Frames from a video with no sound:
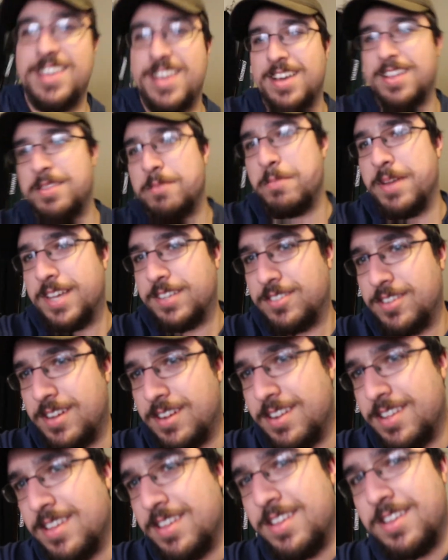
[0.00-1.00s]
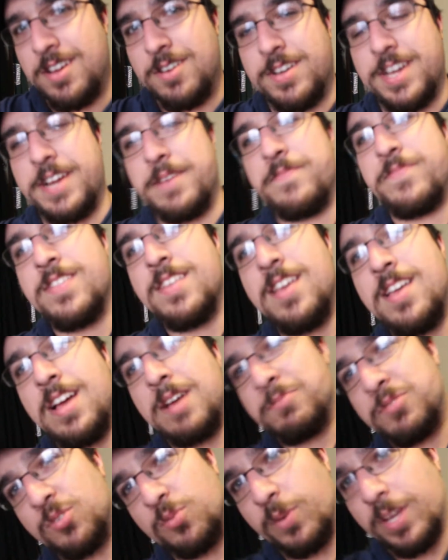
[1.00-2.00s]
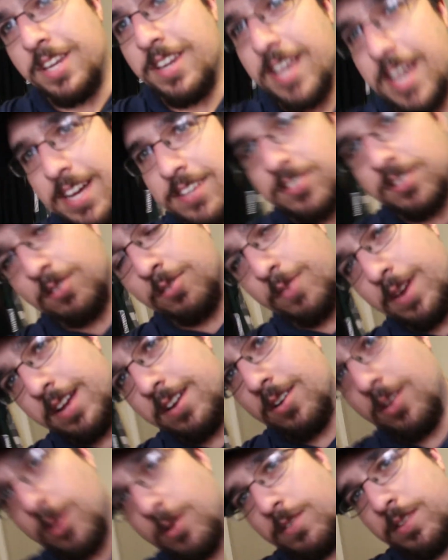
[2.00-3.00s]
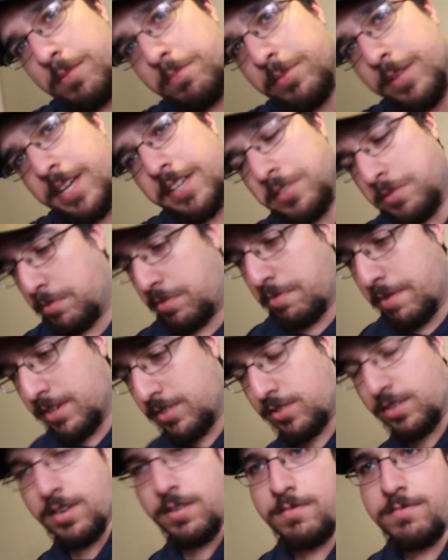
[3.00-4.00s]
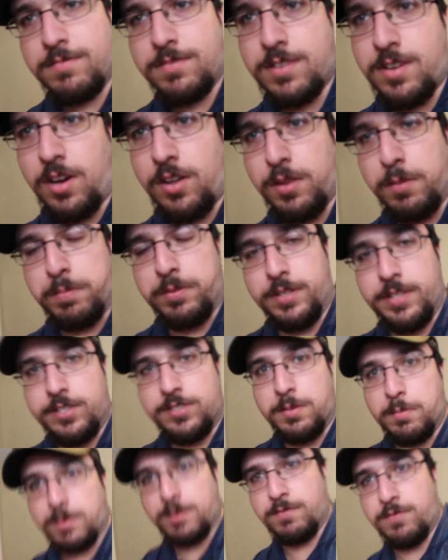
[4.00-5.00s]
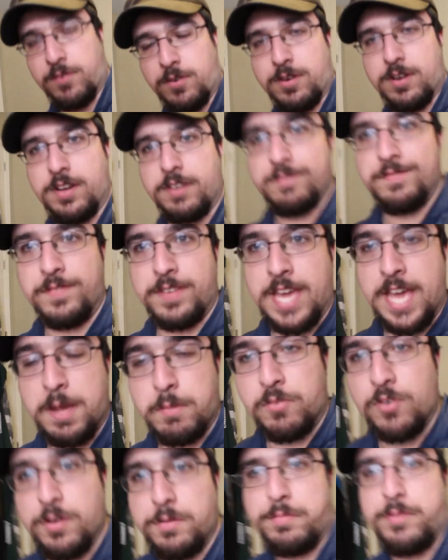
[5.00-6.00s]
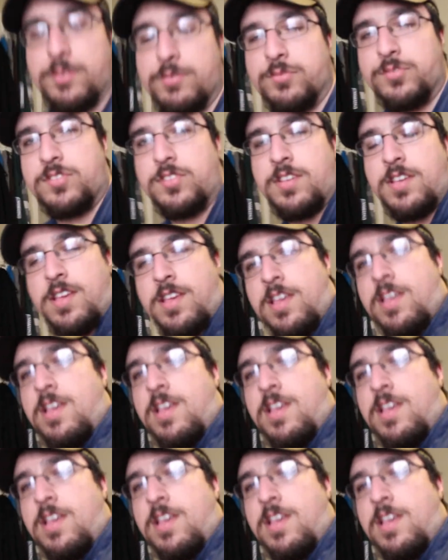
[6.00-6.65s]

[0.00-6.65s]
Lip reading: Yeah, mic's on. Okay, I'm swinging you guys all around, all over the place. I'm surprised you don't call the police on me for camera abuse.